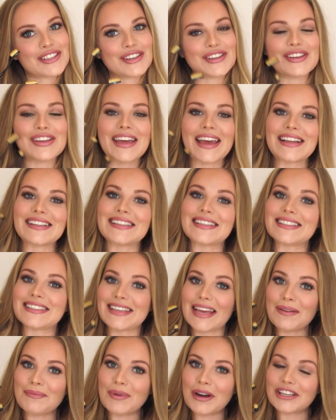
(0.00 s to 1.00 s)
So you get
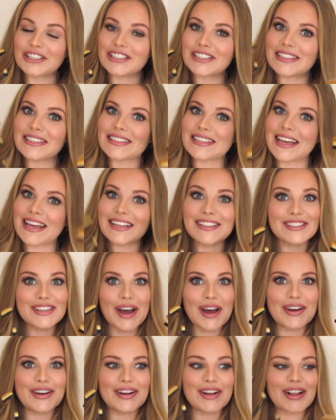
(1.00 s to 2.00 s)
10 brushes in
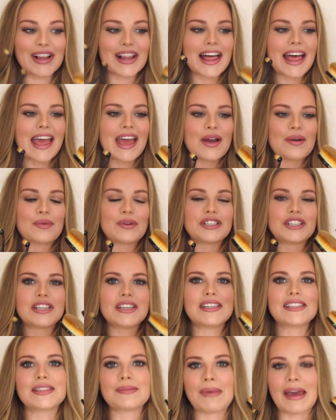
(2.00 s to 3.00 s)
total, which
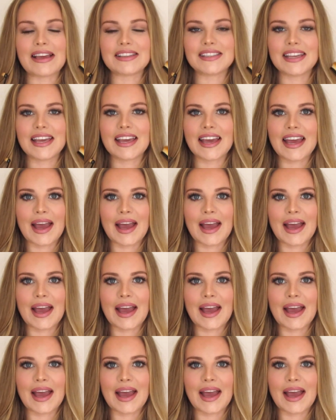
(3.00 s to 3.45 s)
is amazing.